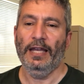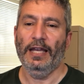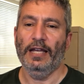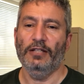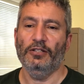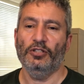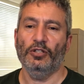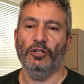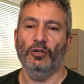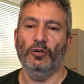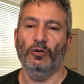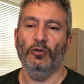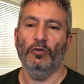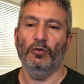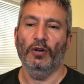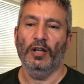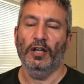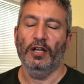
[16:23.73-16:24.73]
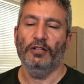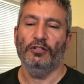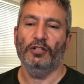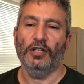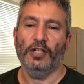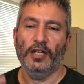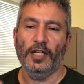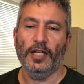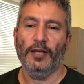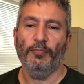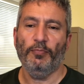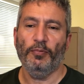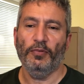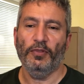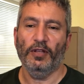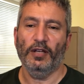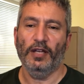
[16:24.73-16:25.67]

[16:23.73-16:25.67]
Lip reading: And so to keep the